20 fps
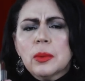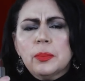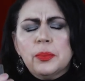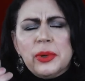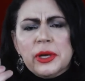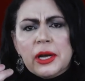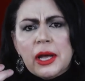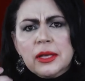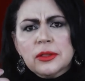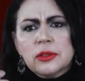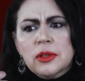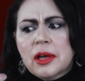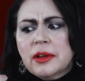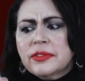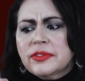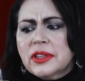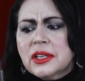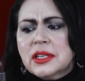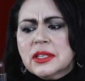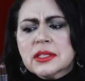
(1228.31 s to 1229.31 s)
But I
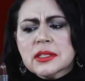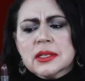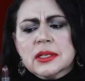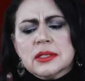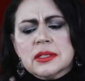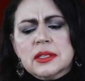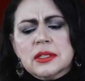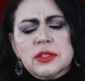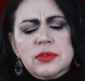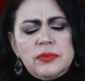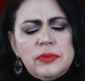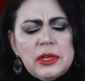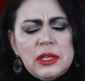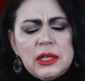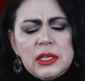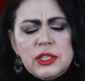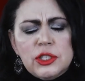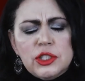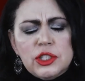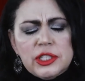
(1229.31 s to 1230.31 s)
love this because it's
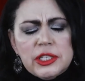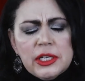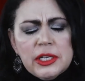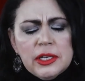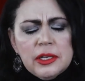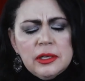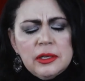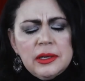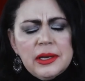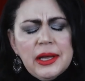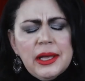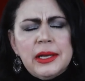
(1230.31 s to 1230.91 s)
really sheer.